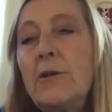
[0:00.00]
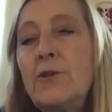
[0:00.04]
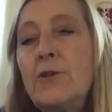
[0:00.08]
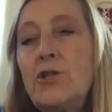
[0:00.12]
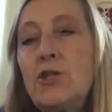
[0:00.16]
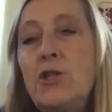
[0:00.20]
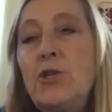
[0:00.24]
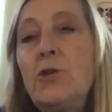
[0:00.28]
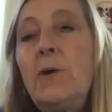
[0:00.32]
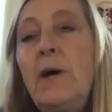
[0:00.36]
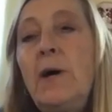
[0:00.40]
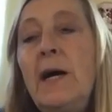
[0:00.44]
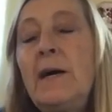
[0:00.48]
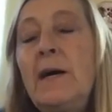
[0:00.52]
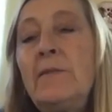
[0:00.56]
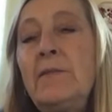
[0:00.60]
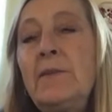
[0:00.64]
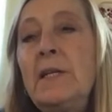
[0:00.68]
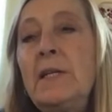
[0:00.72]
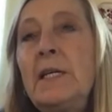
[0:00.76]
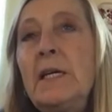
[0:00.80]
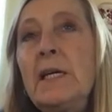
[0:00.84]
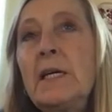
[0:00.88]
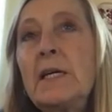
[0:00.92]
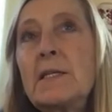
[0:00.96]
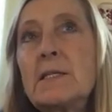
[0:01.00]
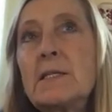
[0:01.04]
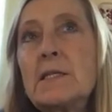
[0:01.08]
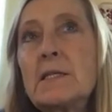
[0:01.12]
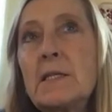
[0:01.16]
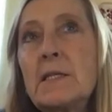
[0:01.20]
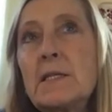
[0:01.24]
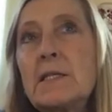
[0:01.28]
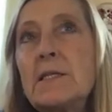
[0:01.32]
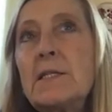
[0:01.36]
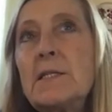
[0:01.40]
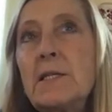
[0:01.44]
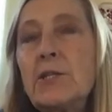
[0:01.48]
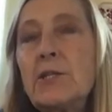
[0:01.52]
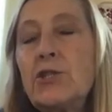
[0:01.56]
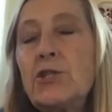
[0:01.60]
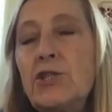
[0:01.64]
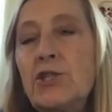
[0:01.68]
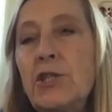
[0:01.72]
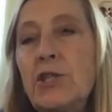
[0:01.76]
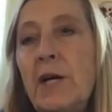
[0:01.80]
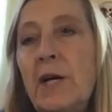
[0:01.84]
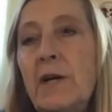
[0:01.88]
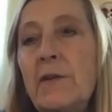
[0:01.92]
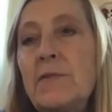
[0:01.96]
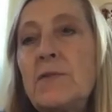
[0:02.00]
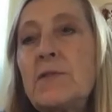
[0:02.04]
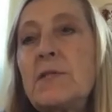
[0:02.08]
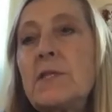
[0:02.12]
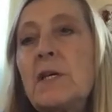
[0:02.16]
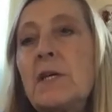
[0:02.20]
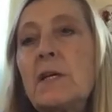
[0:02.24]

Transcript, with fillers: Do you have any existing chefs